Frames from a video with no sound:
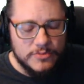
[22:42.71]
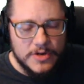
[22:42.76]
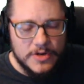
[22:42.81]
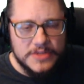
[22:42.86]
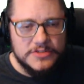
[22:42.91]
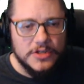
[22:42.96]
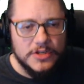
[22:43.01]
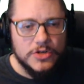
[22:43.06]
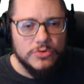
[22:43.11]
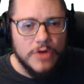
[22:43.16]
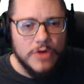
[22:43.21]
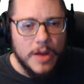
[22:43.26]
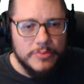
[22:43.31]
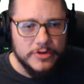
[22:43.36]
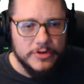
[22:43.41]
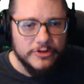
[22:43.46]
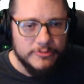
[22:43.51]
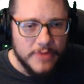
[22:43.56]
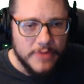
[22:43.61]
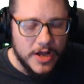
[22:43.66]
One is the
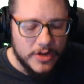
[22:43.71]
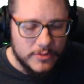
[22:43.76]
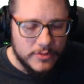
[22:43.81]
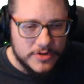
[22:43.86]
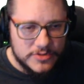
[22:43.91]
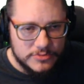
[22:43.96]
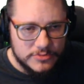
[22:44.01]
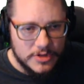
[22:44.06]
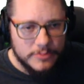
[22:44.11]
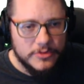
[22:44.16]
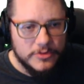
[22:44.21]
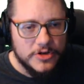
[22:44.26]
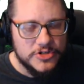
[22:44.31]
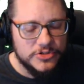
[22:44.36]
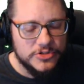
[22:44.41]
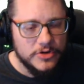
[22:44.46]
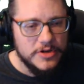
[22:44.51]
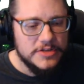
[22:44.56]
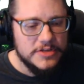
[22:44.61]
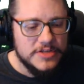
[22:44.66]
cooperative model, which is what I'm going to
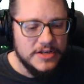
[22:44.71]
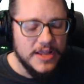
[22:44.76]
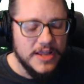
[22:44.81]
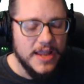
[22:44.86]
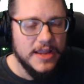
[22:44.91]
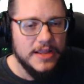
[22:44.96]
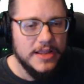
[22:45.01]
show you today.